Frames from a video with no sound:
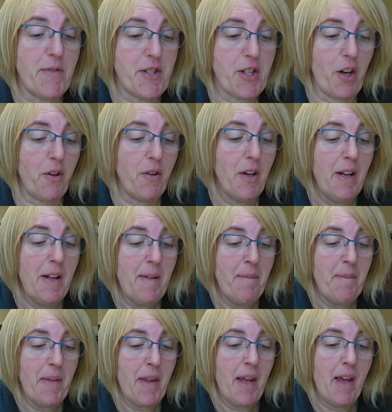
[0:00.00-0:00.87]
So
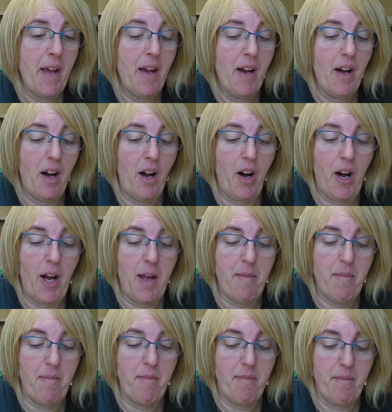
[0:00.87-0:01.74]

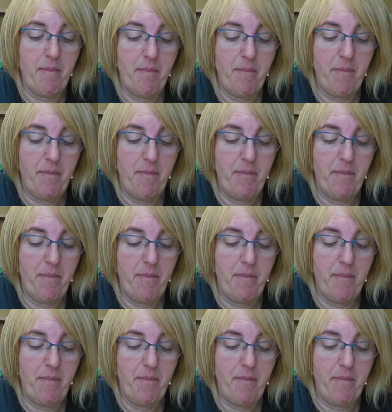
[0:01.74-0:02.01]
I'm